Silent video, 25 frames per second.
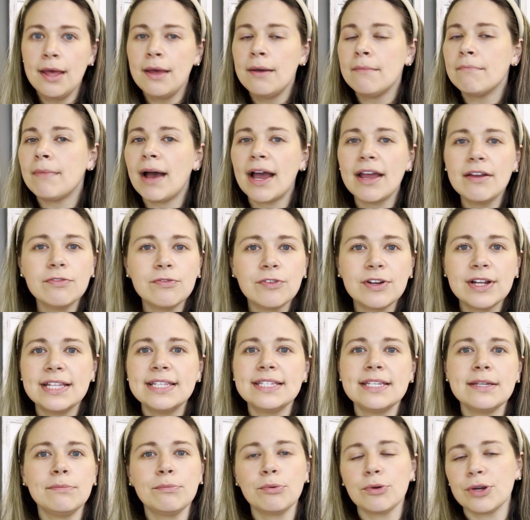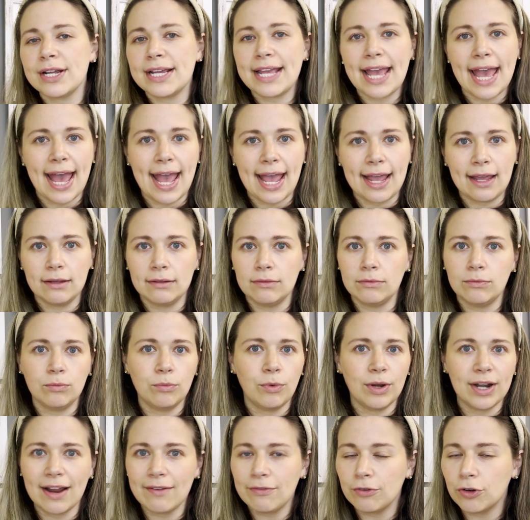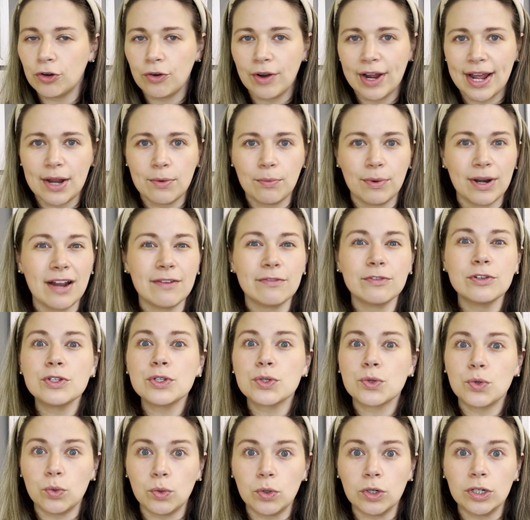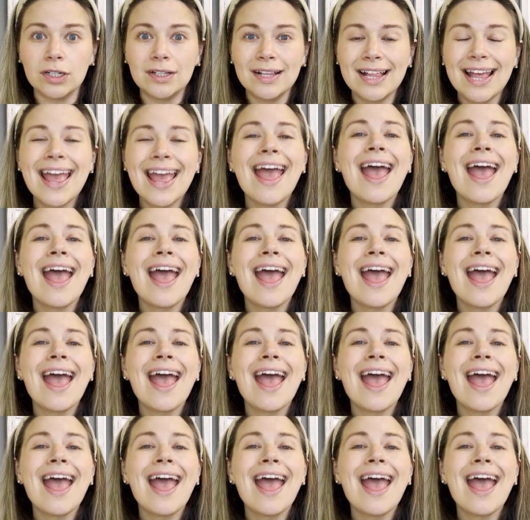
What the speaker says: my friends in pre-K, whatever grade, whatever school,